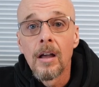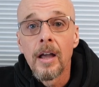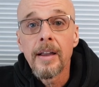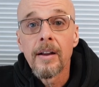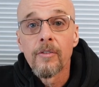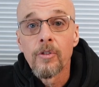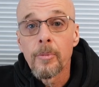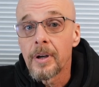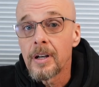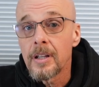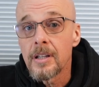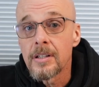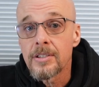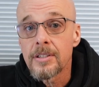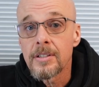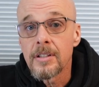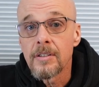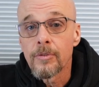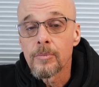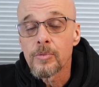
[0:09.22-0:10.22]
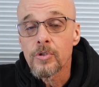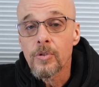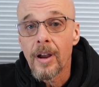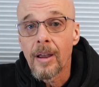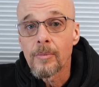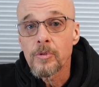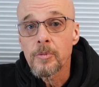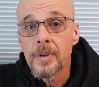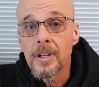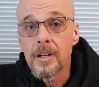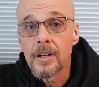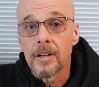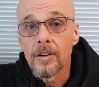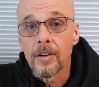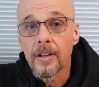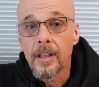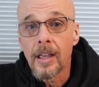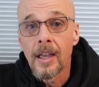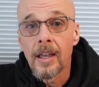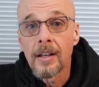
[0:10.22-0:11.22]
Hey everybody, it's Steve from Scram Speed here
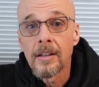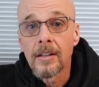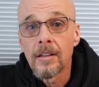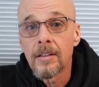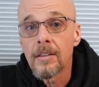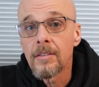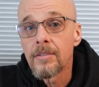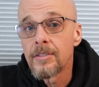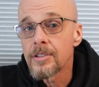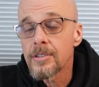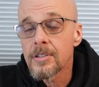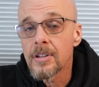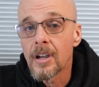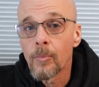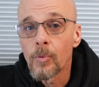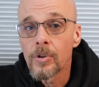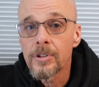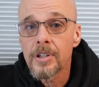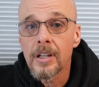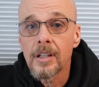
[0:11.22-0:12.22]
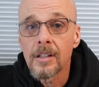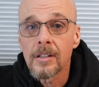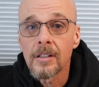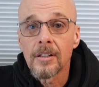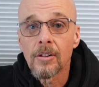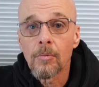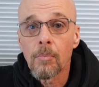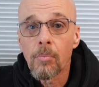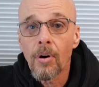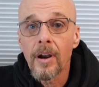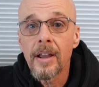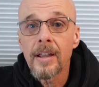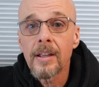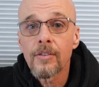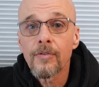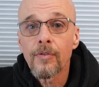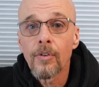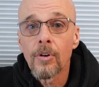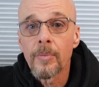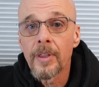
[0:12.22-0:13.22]
again. This time we're taking a little break
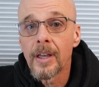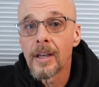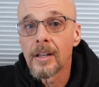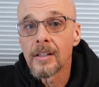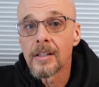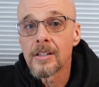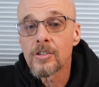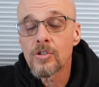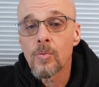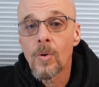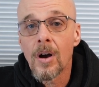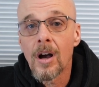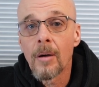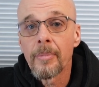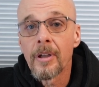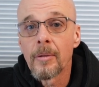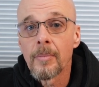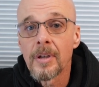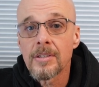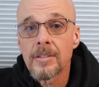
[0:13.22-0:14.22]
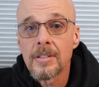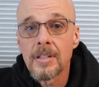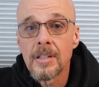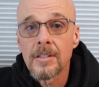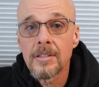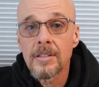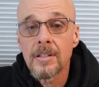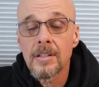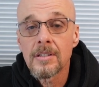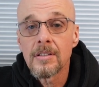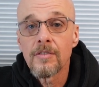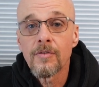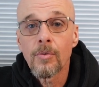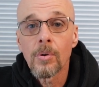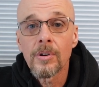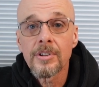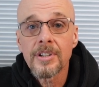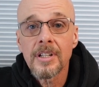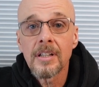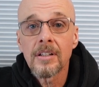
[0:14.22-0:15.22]
from the LS Swap MSD
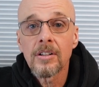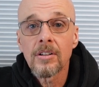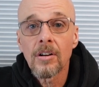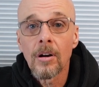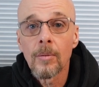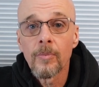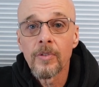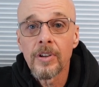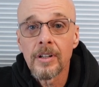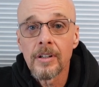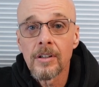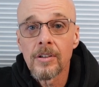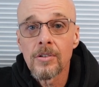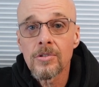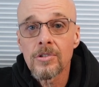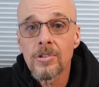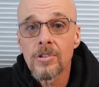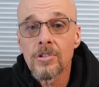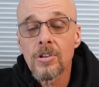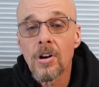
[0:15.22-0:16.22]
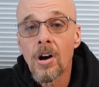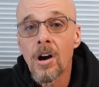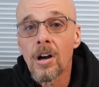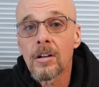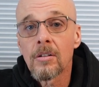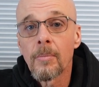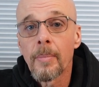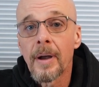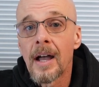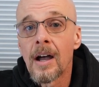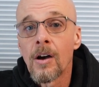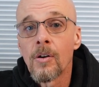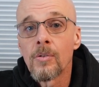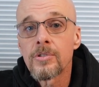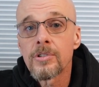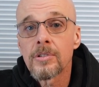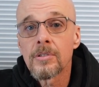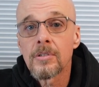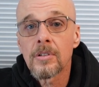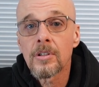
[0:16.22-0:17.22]
6014 carb videos to talk
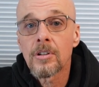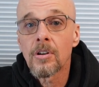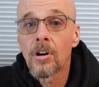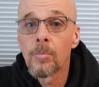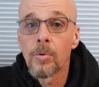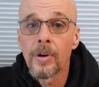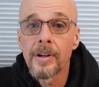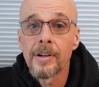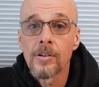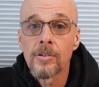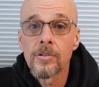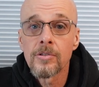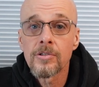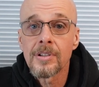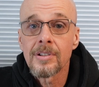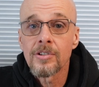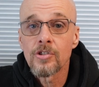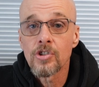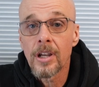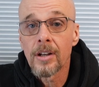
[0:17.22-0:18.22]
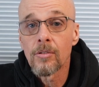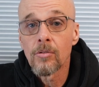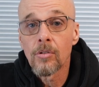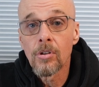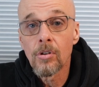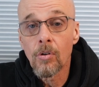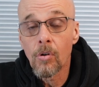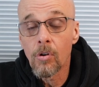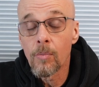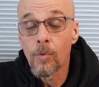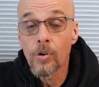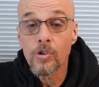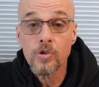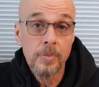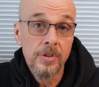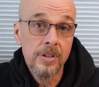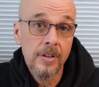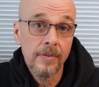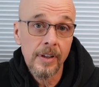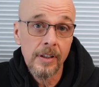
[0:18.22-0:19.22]
about carburetors in general, or more
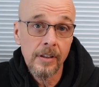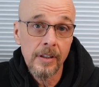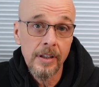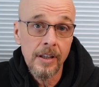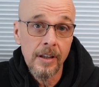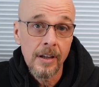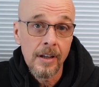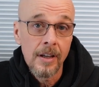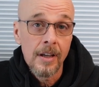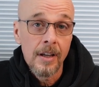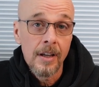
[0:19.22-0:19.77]
specifically,